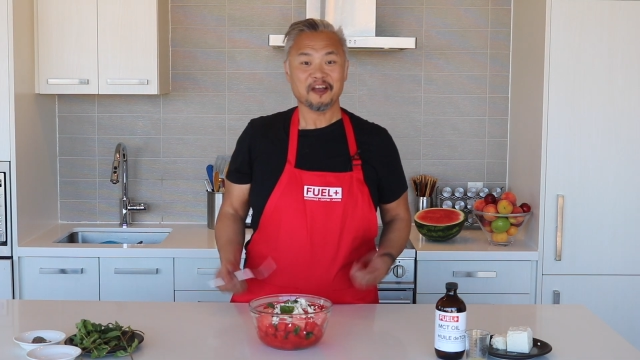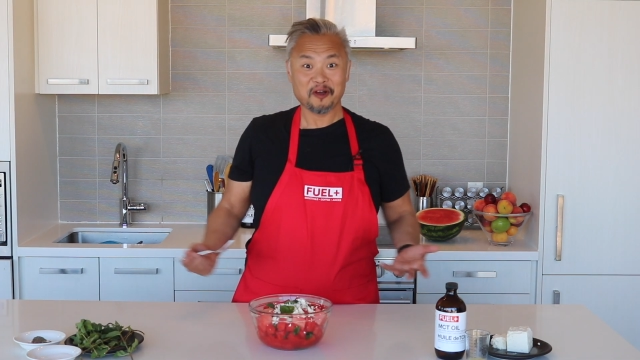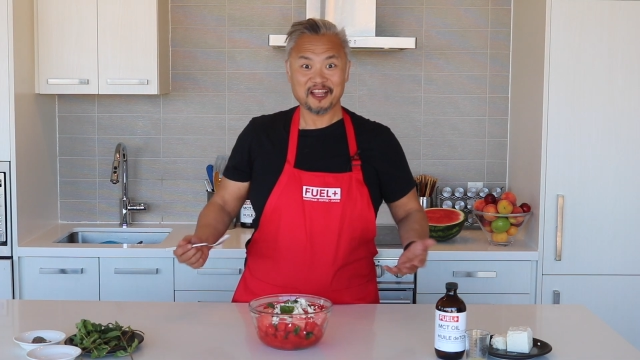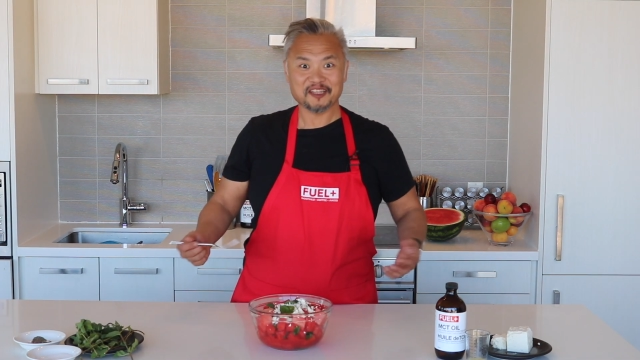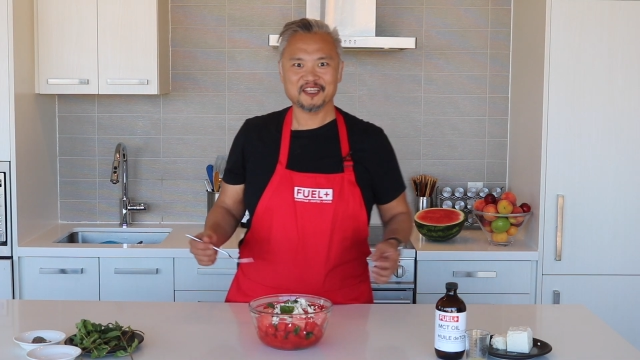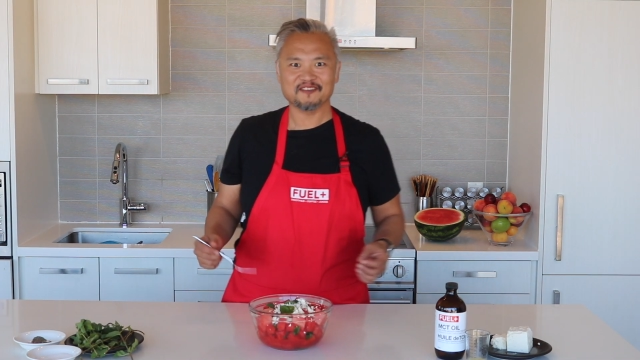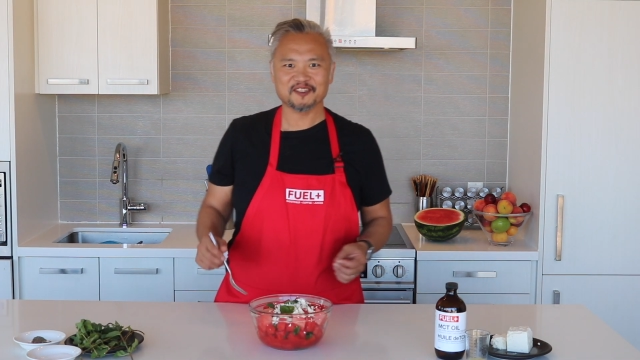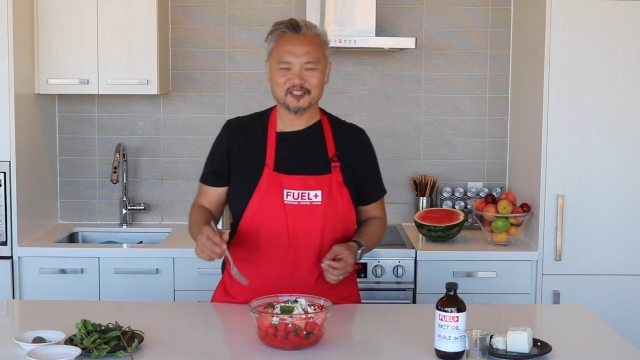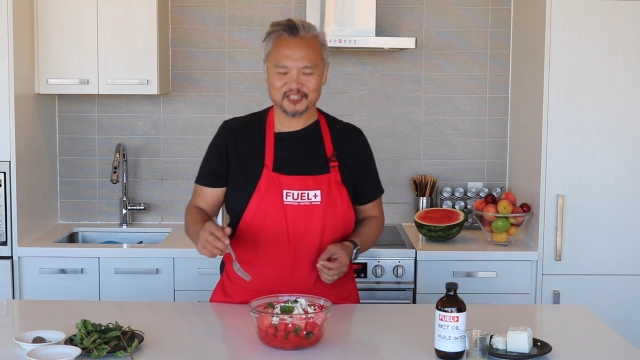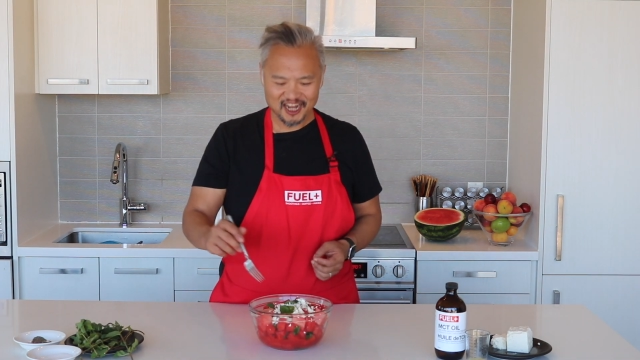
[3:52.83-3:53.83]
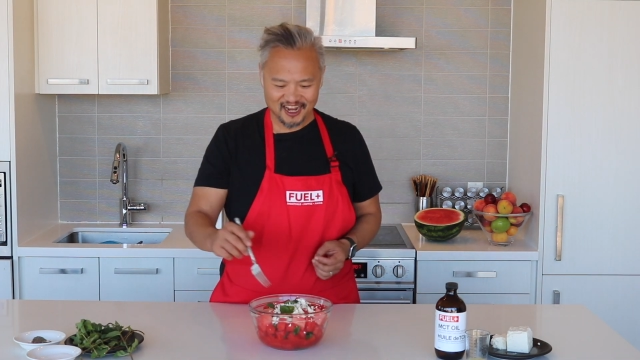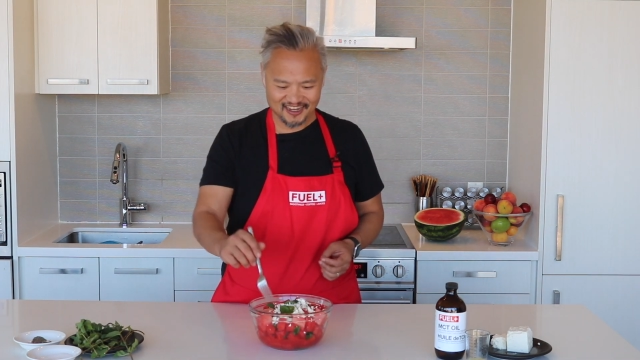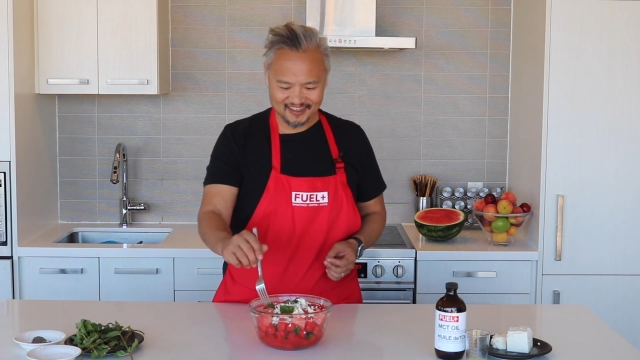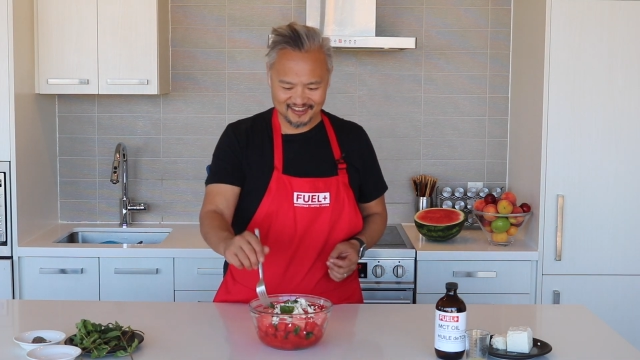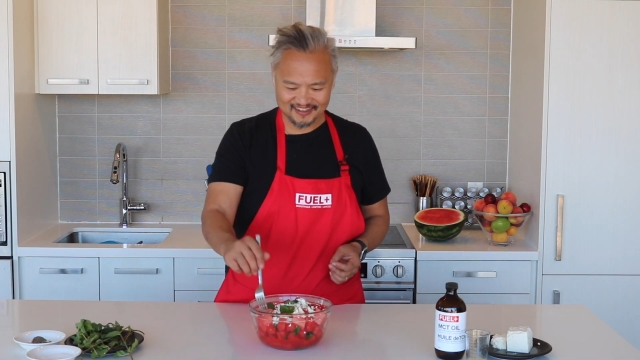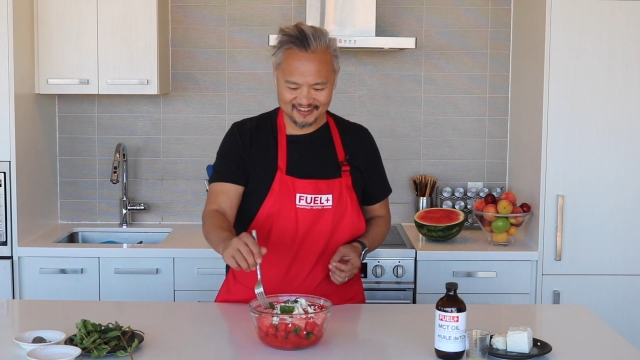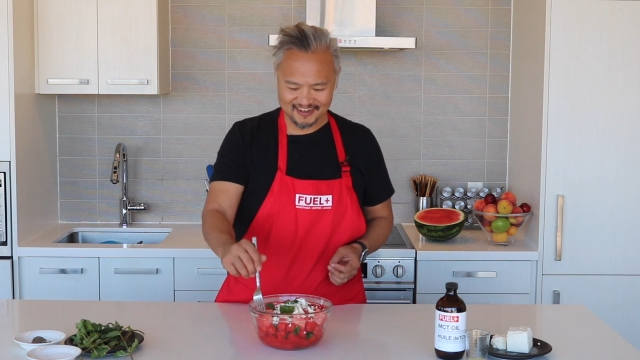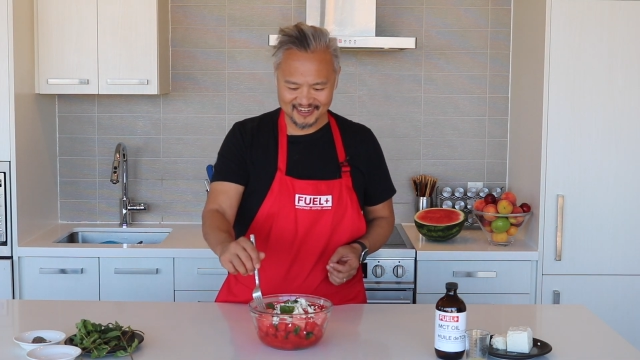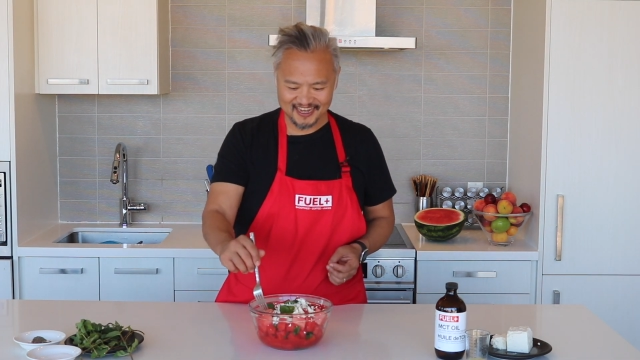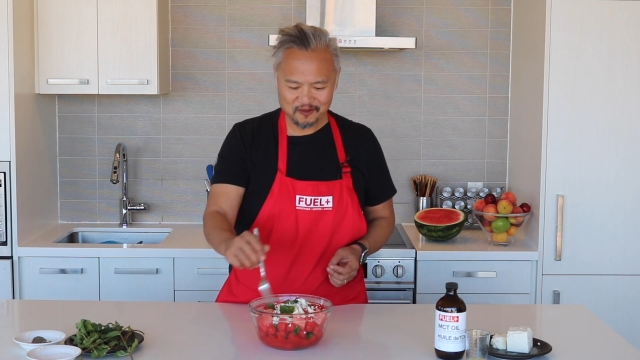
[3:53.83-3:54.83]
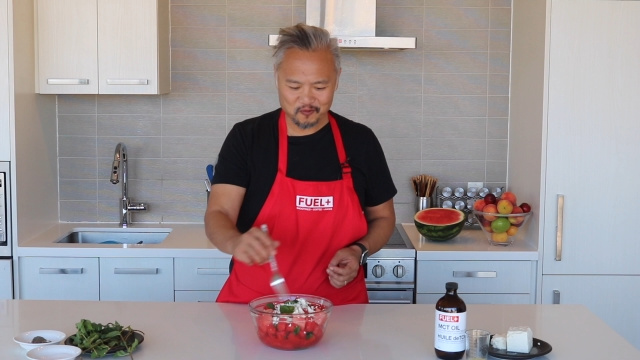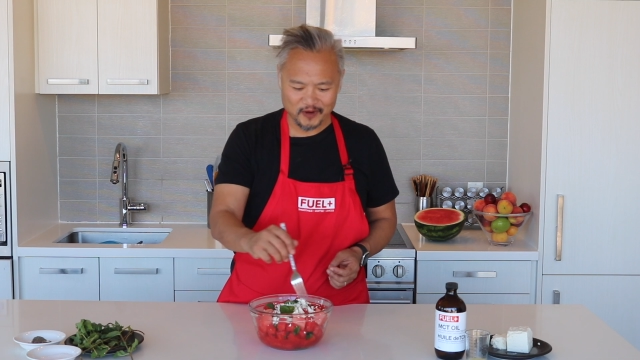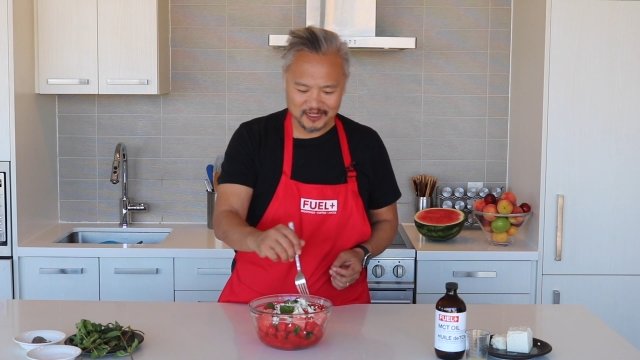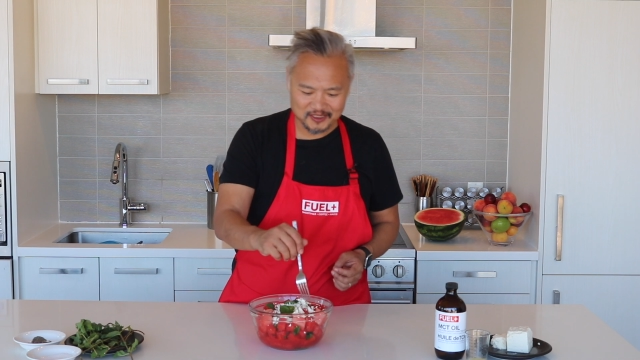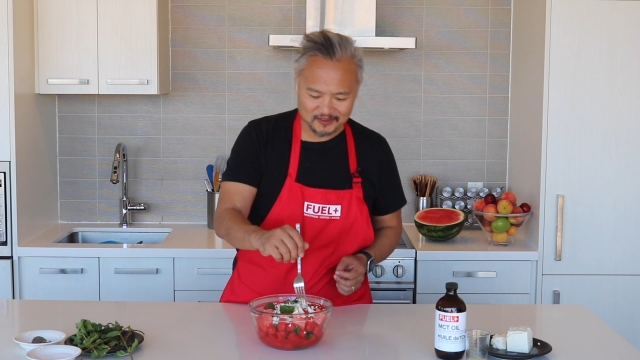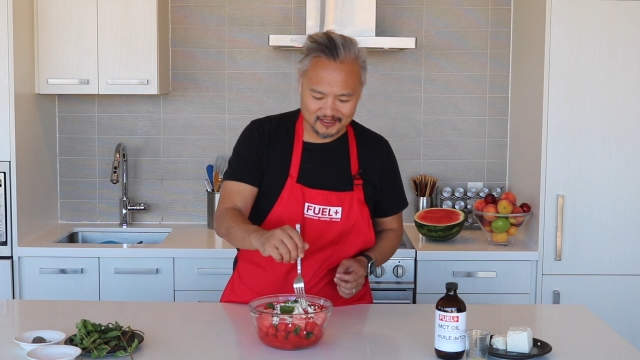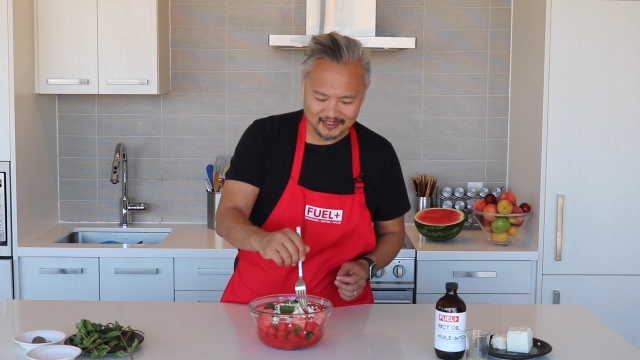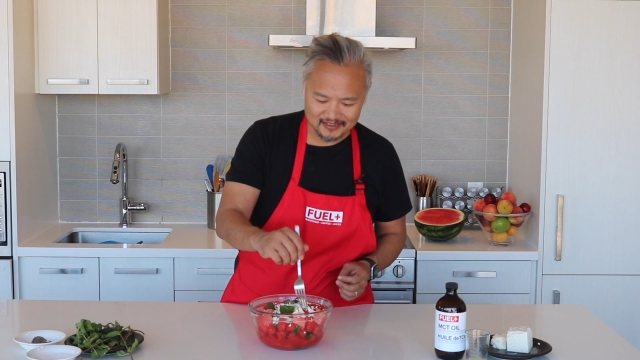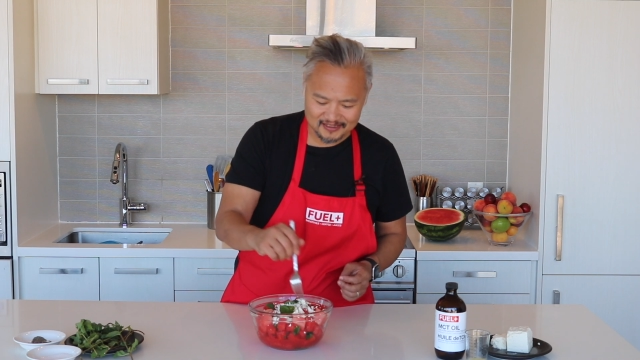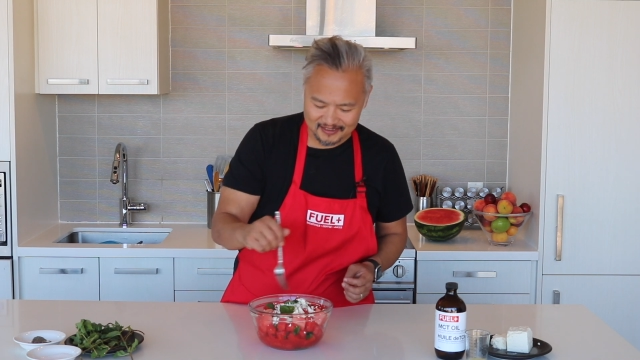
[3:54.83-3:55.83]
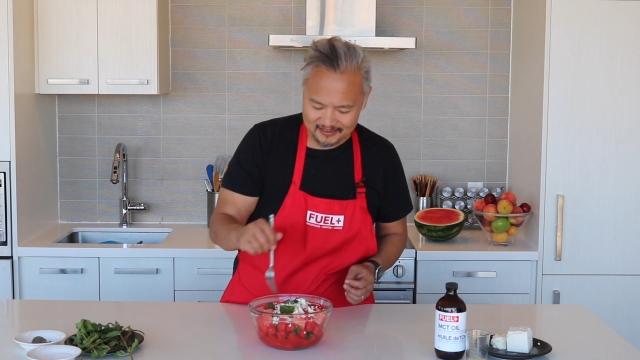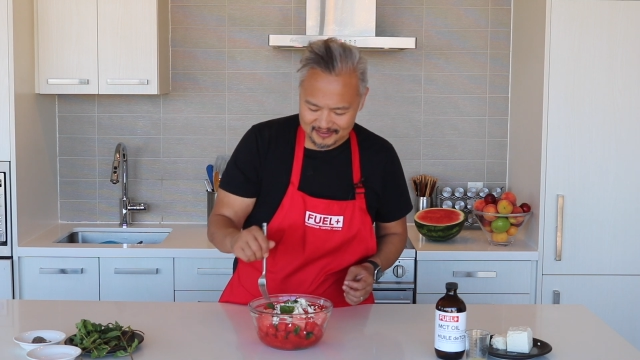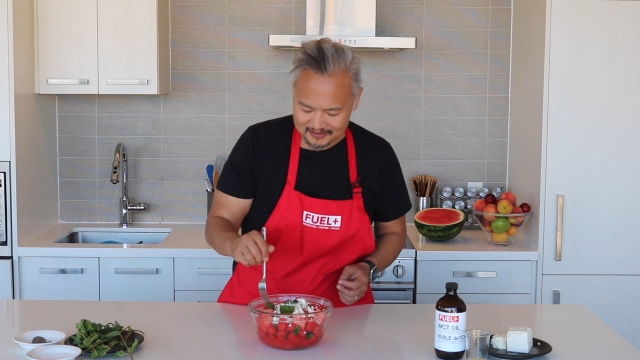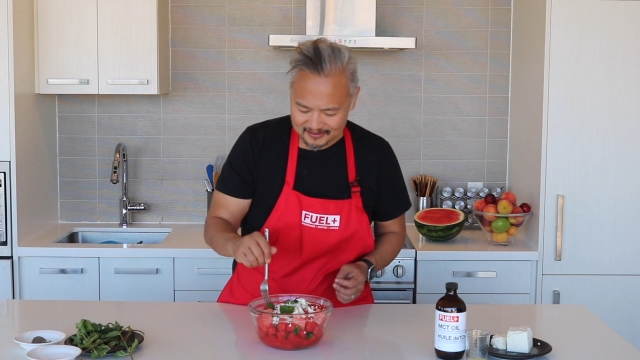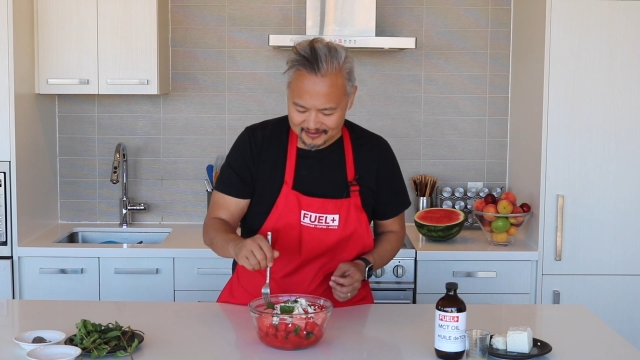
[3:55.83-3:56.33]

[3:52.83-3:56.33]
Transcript: Well, let's give this a shot. I can't wait to taste this.